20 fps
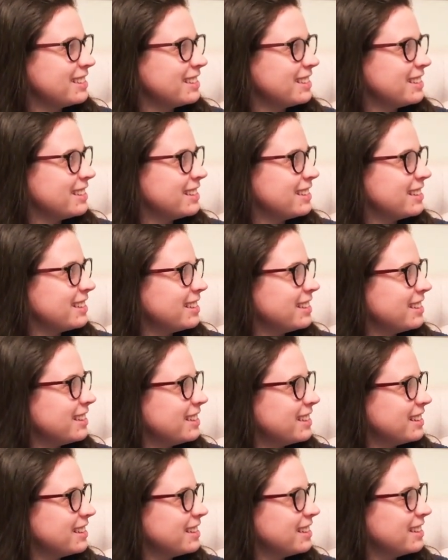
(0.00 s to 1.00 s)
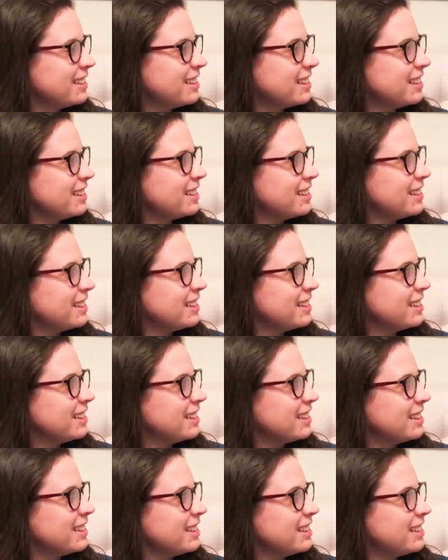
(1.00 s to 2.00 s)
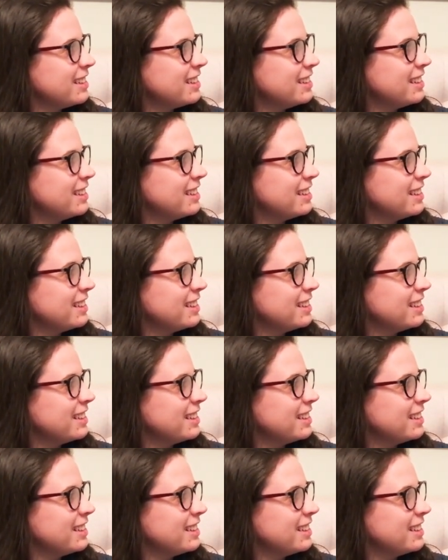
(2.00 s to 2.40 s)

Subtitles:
[no speech]